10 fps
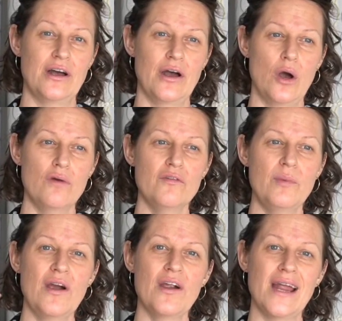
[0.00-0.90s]
Ova
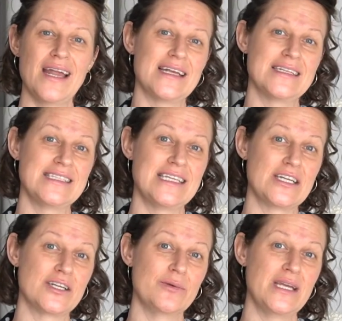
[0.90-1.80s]
Bar, and
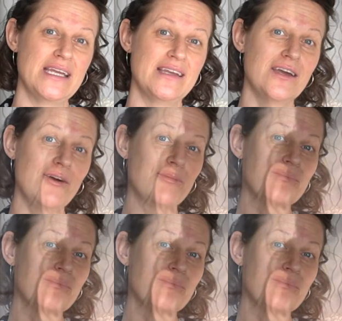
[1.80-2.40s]
here we go.